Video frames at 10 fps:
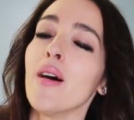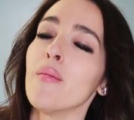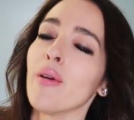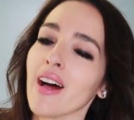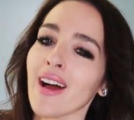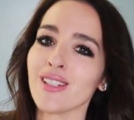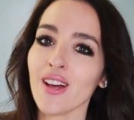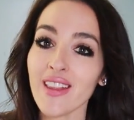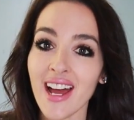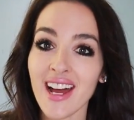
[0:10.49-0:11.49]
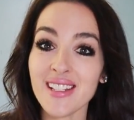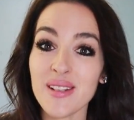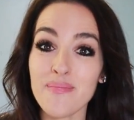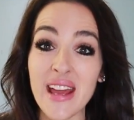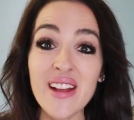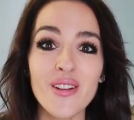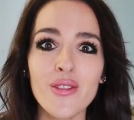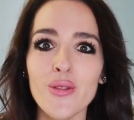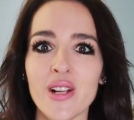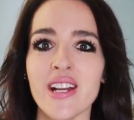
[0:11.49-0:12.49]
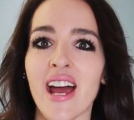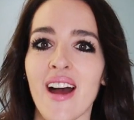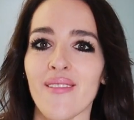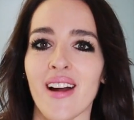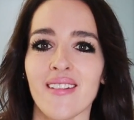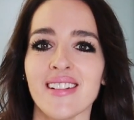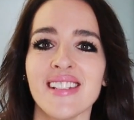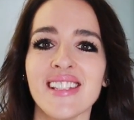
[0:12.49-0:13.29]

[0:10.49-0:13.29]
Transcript: but I saw that I had to bake for 3.5 hours,